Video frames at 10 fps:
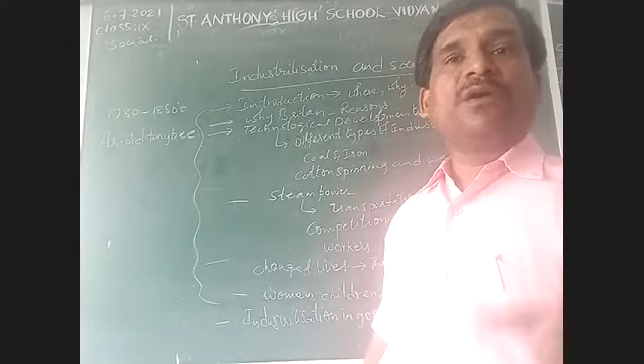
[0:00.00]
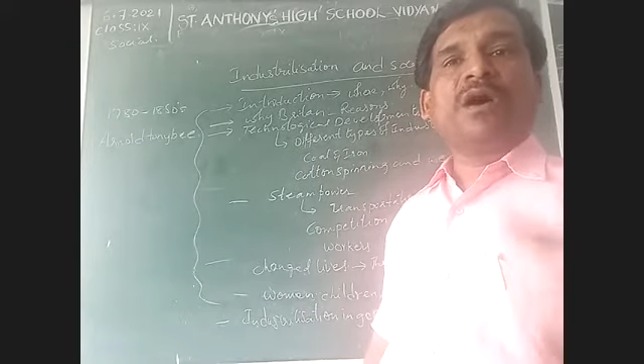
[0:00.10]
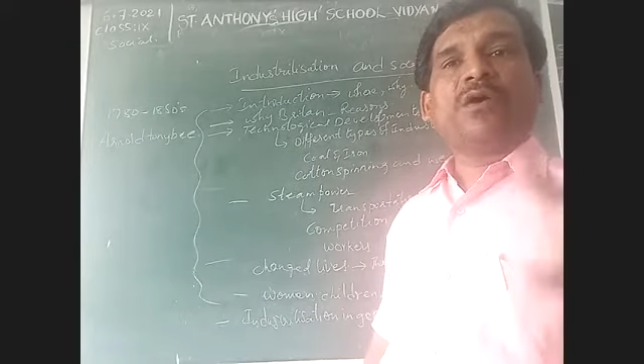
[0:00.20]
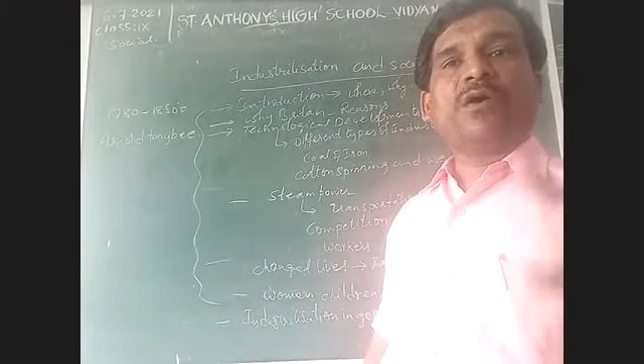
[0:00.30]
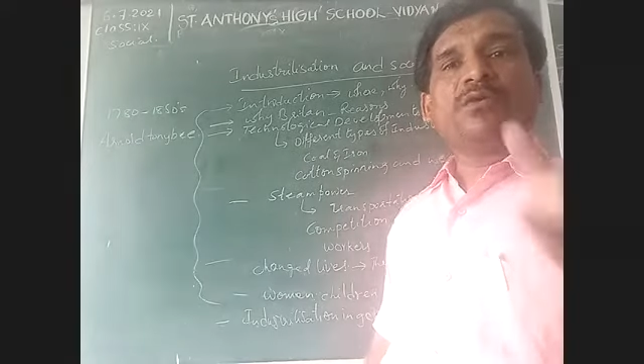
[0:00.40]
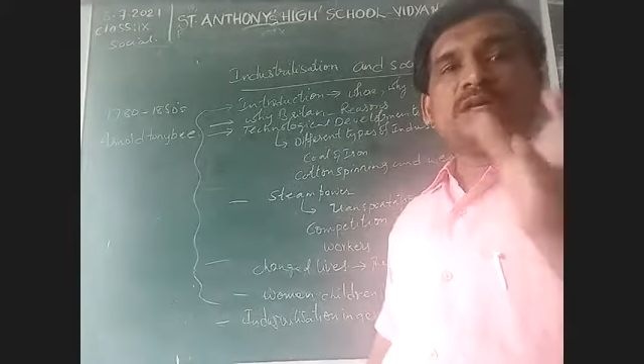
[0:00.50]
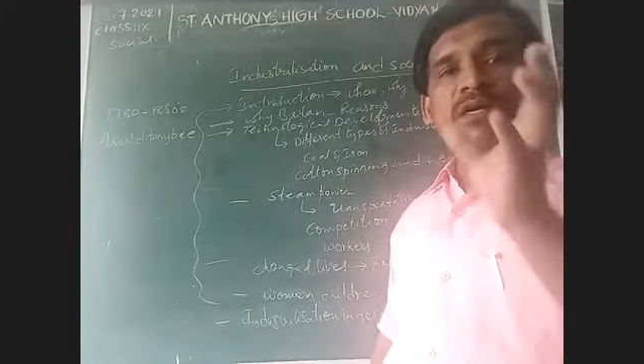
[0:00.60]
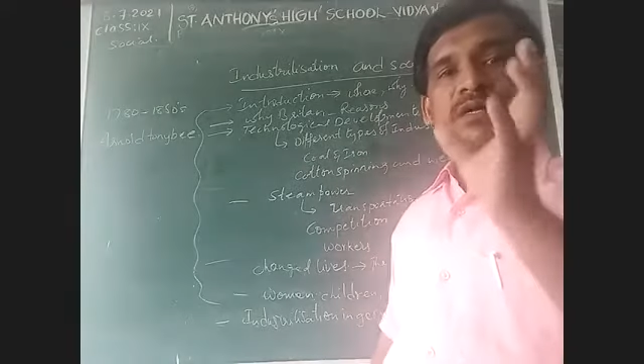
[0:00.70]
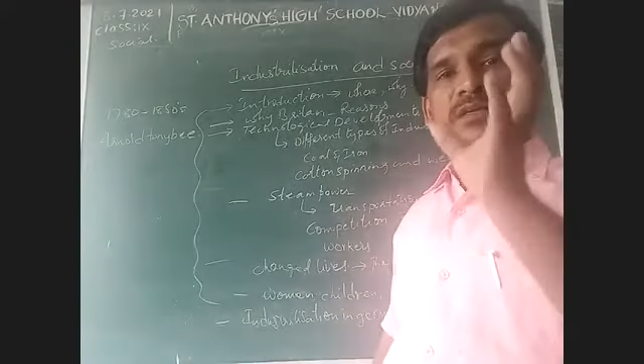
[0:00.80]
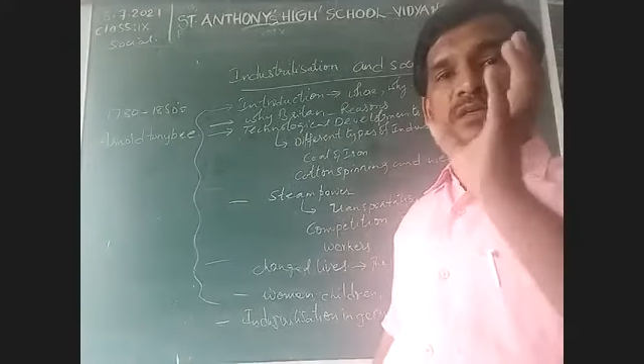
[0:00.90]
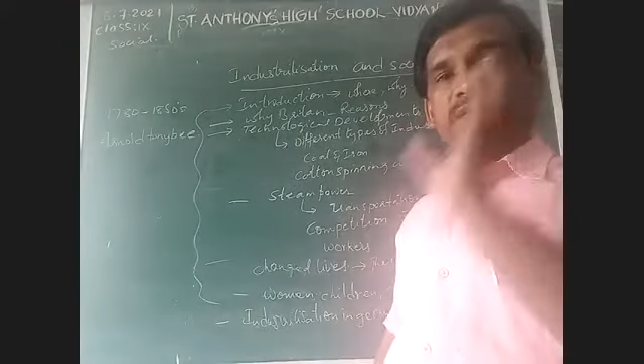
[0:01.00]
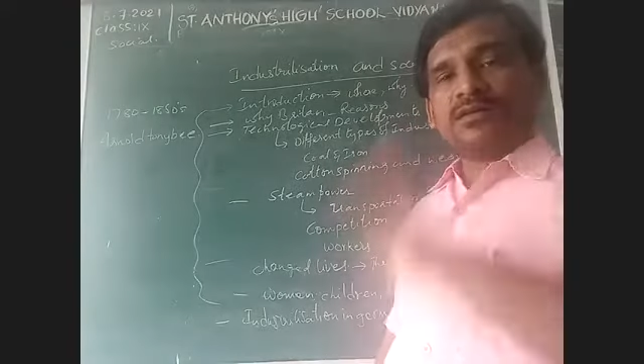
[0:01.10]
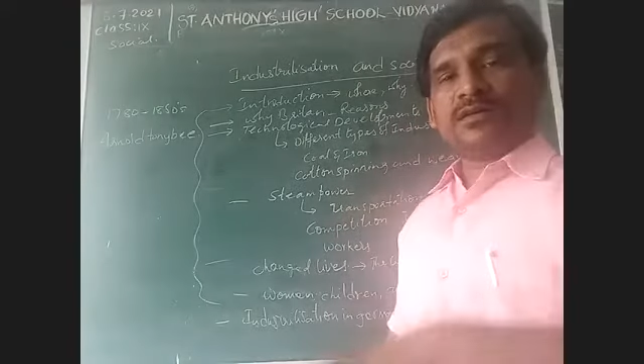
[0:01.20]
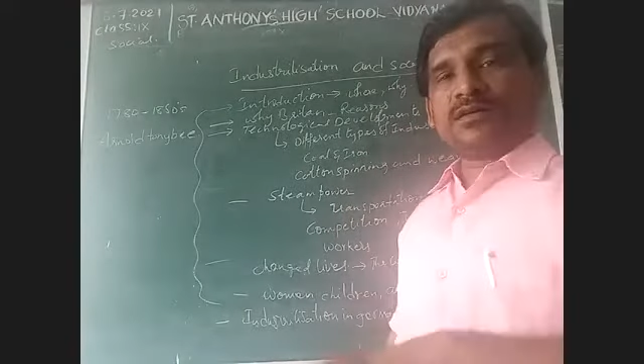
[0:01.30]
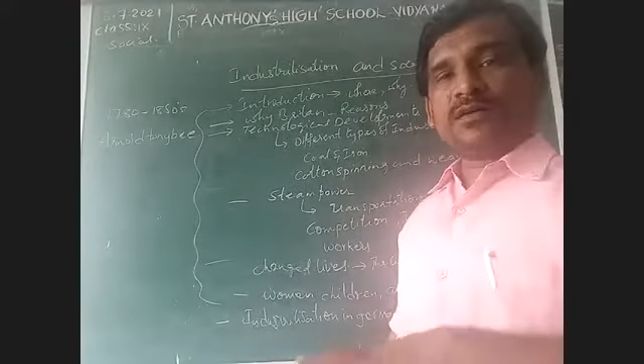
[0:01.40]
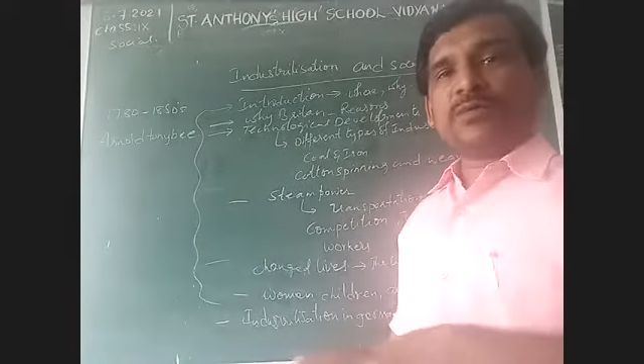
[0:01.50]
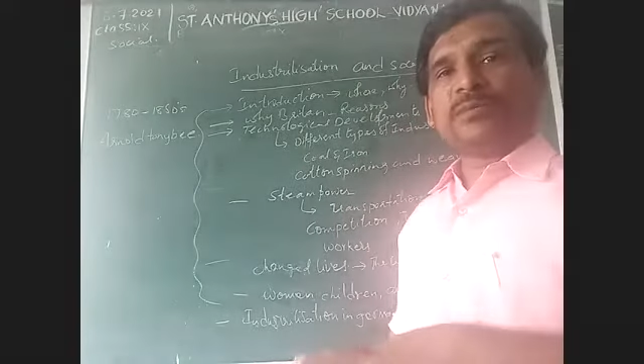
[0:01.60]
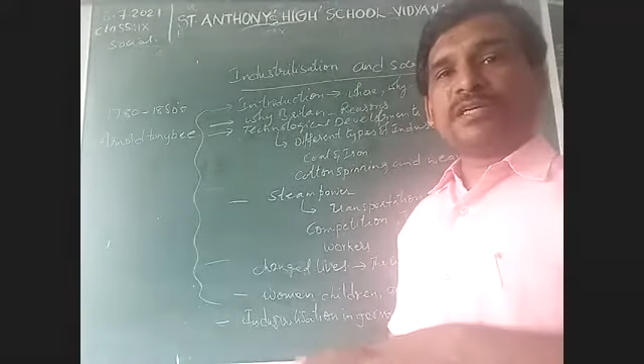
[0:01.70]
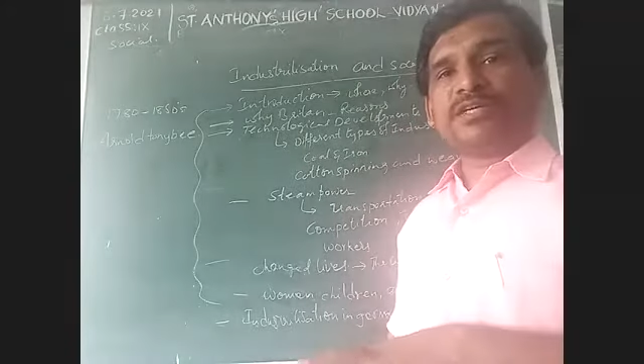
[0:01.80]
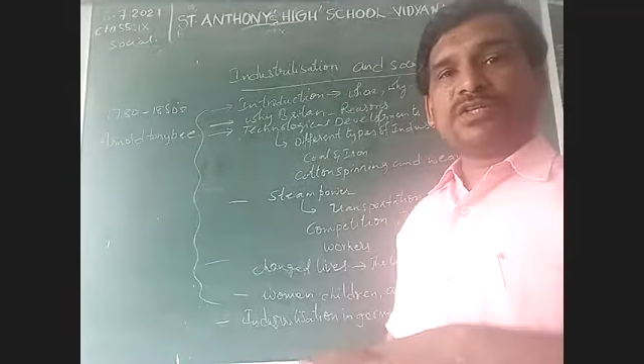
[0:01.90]
how the
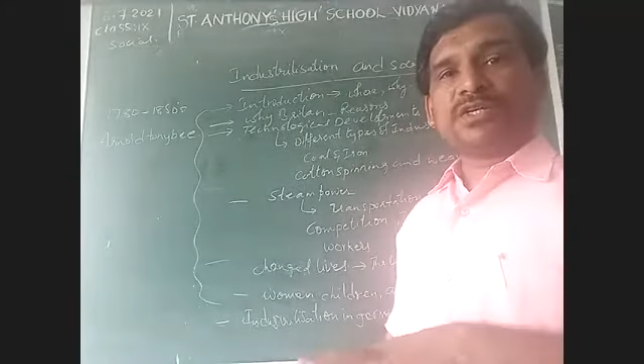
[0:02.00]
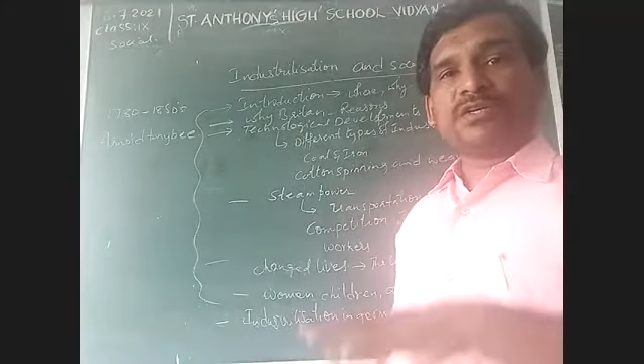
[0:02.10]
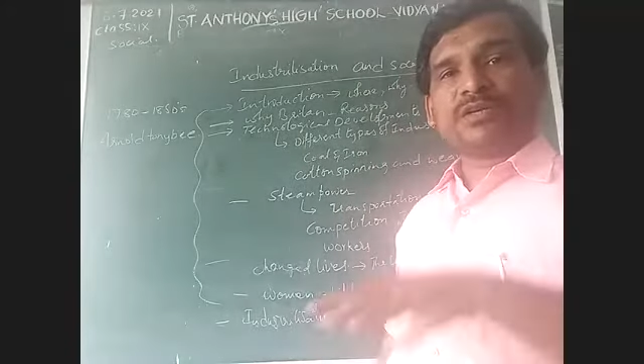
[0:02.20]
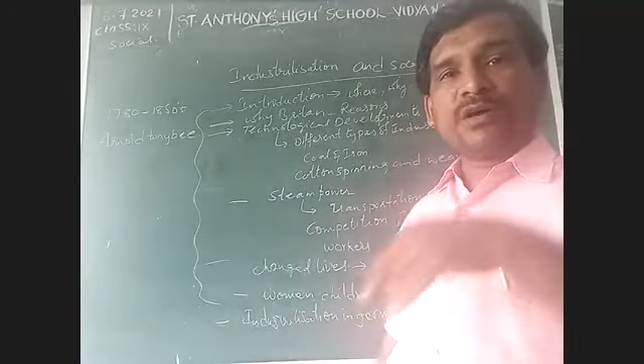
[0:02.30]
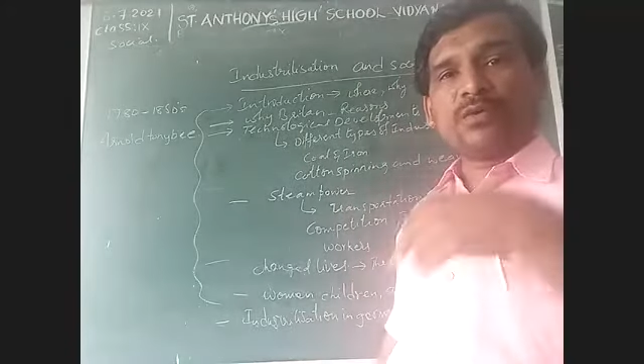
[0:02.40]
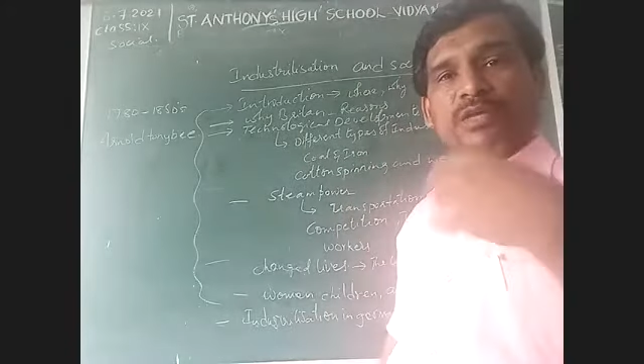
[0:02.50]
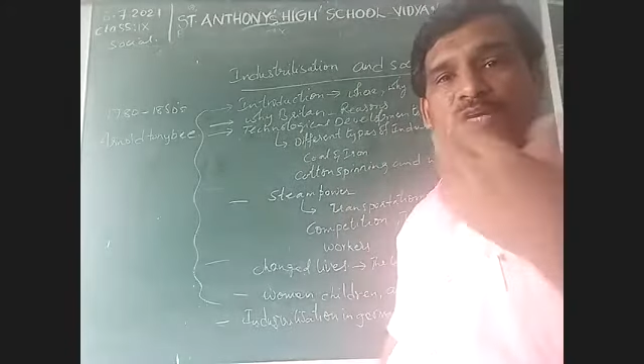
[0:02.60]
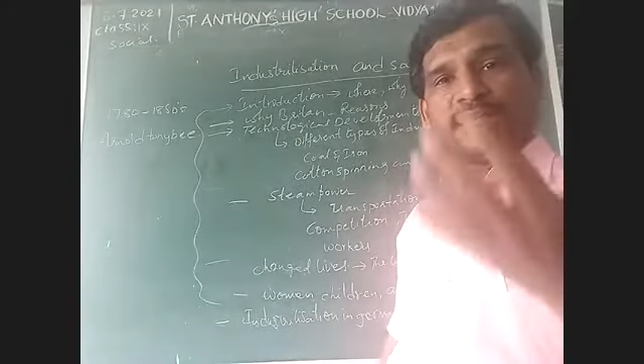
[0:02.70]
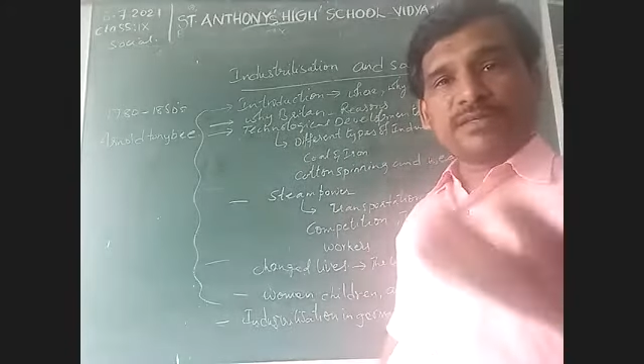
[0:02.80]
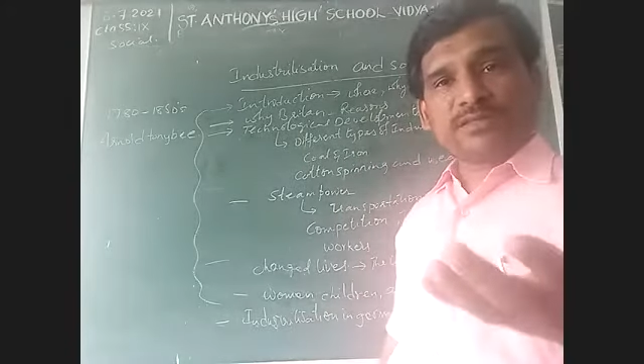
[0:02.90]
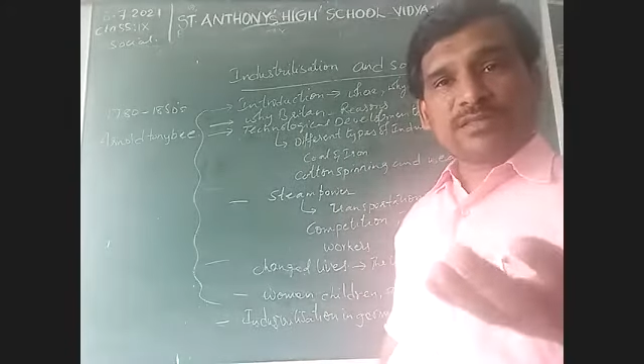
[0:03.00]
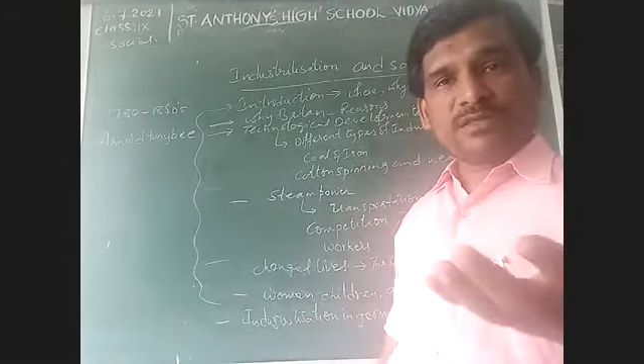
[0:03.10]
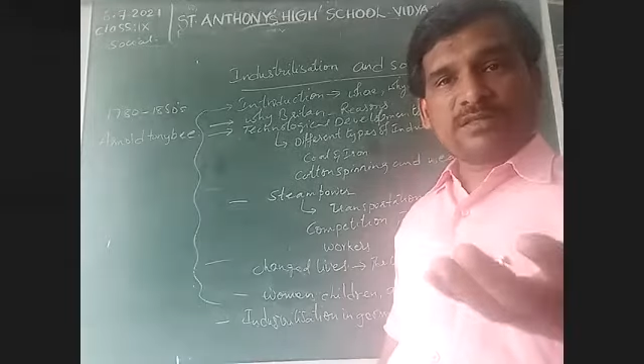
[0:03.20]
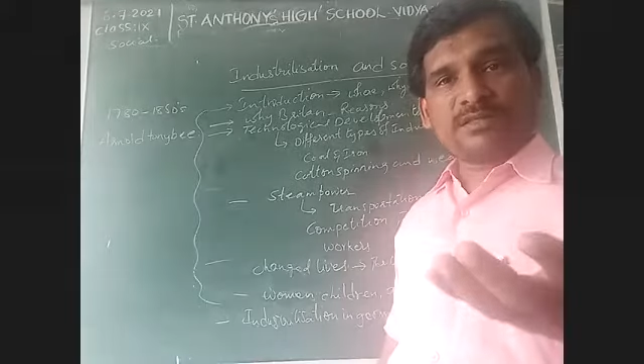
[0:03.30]
competition, how the industries